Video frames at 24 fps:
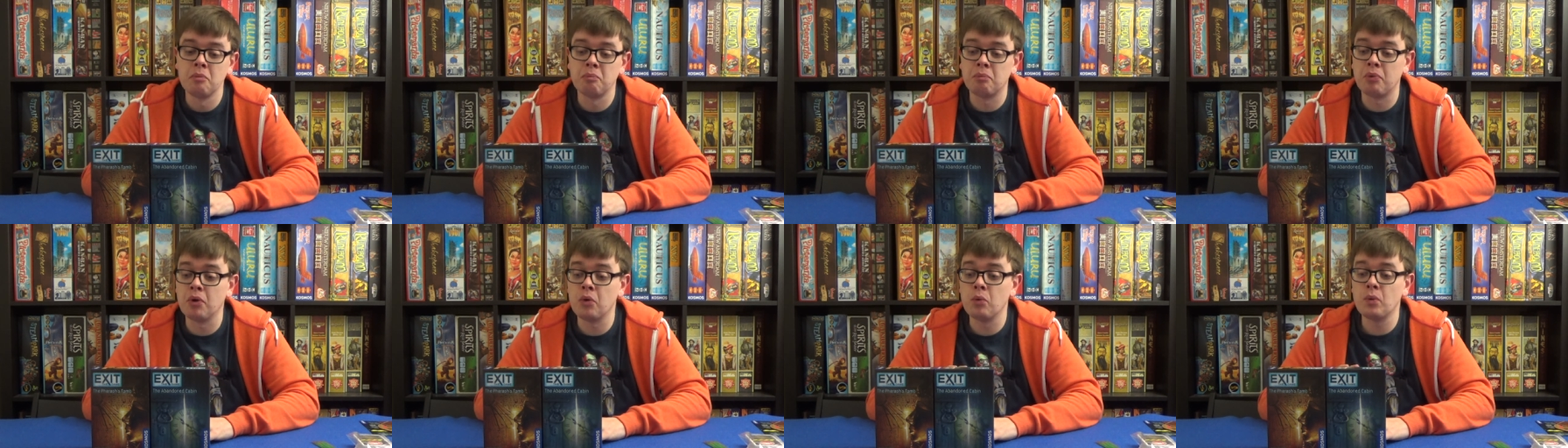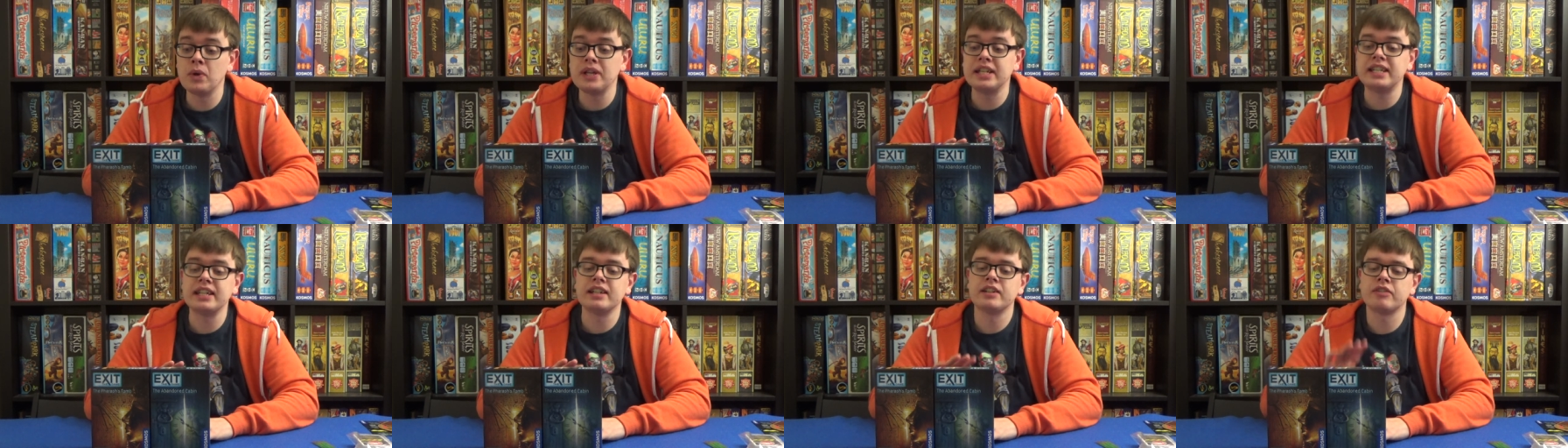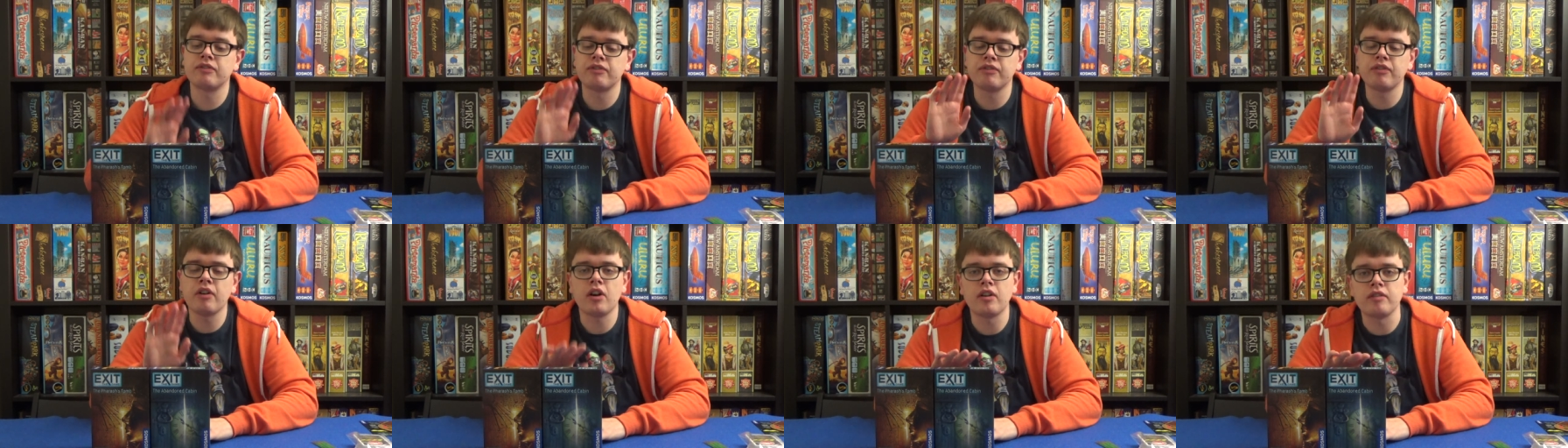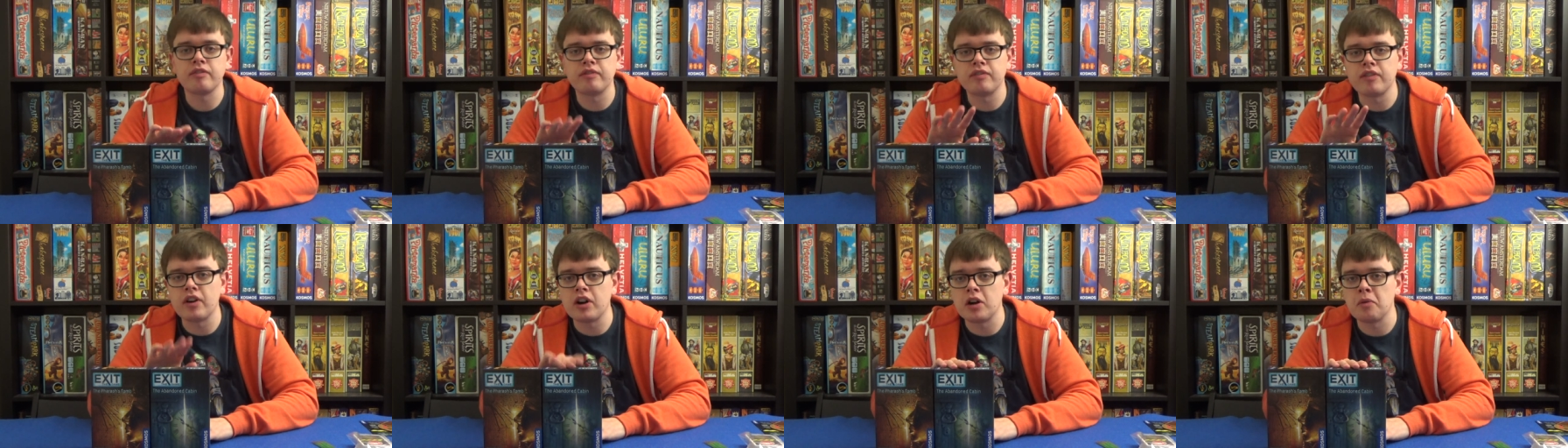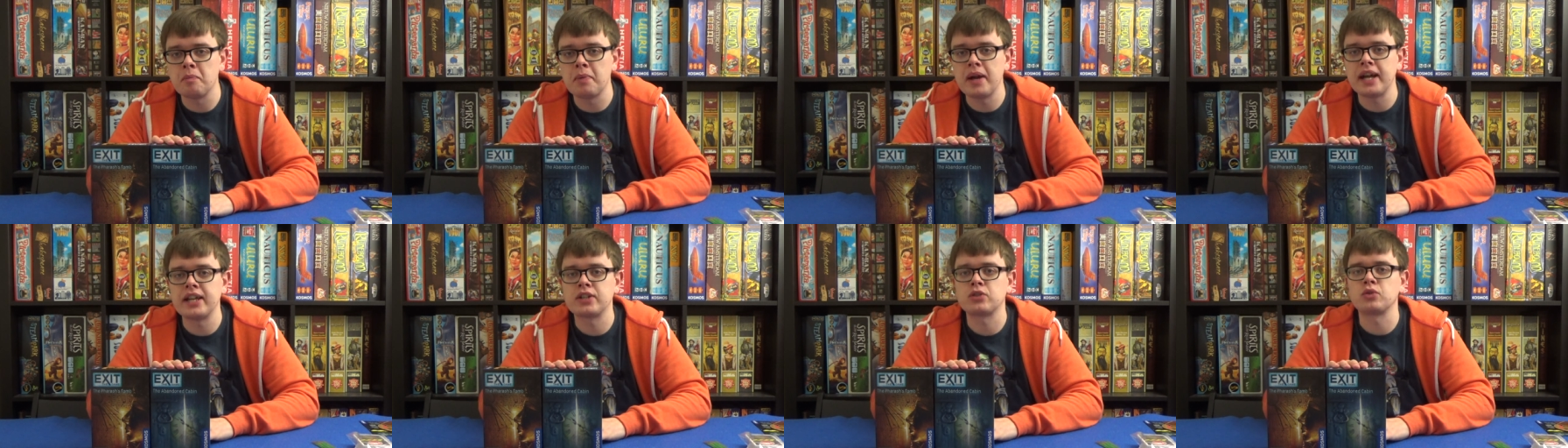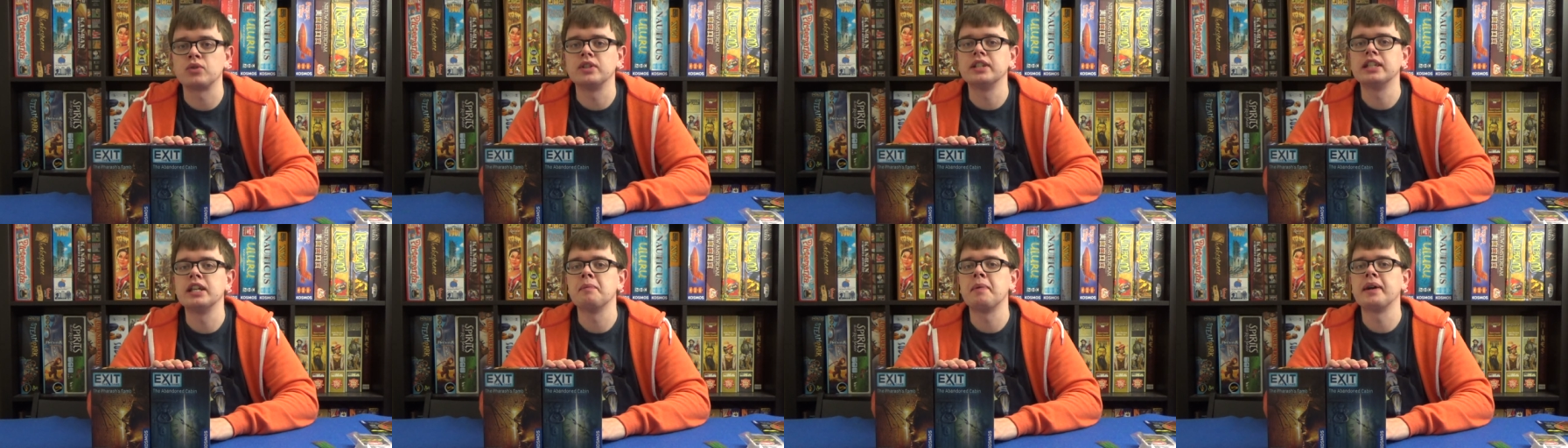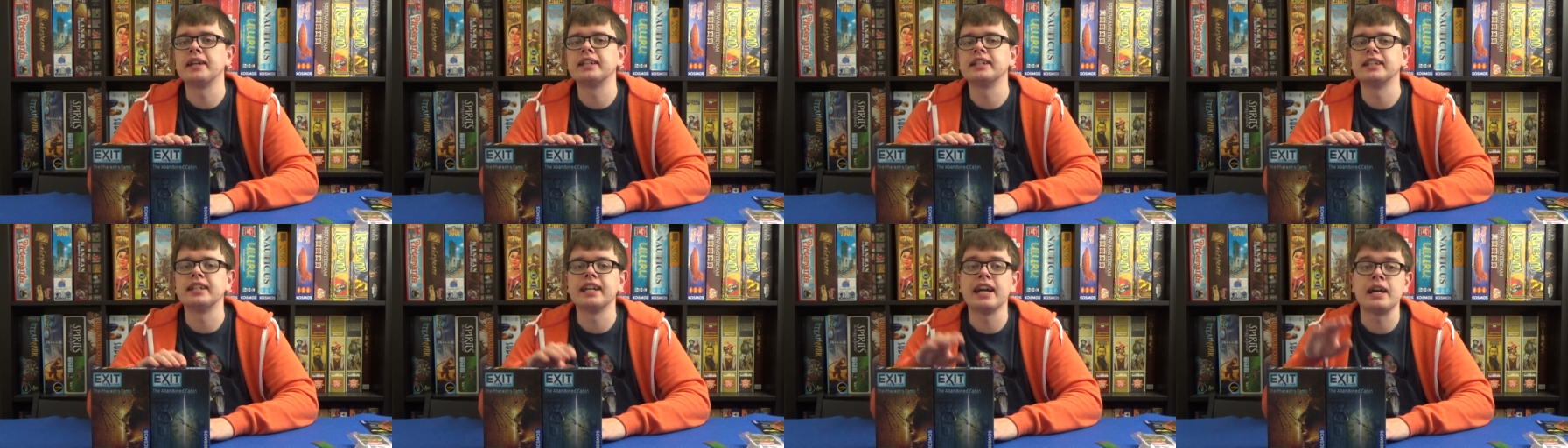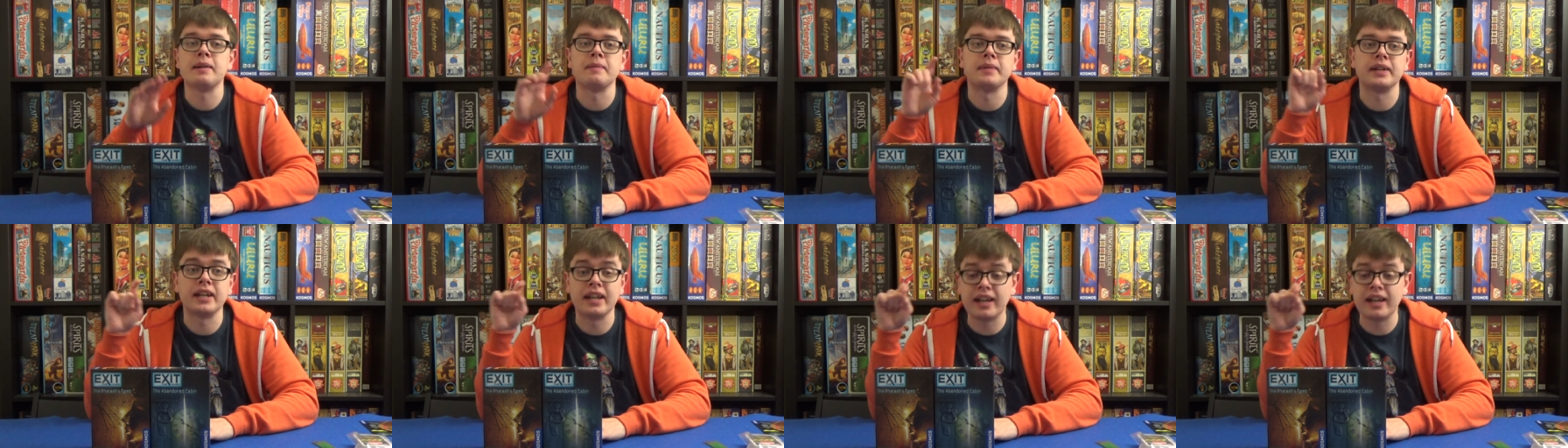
but we did far, far better in The Abandoned Cabin.